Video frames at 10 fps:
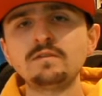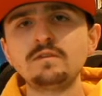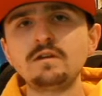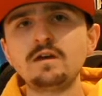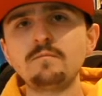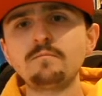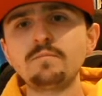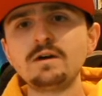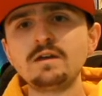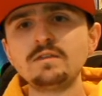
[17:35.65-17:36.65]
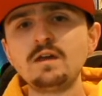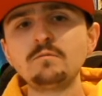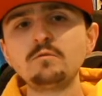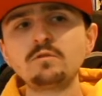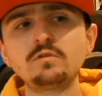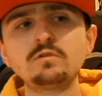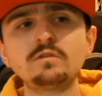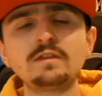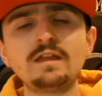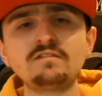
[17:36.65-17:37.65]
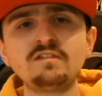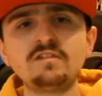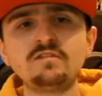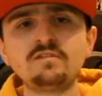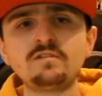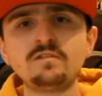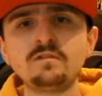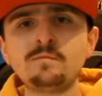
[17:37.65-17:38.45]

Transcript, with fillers: Um, but no, I'm all good in that sense.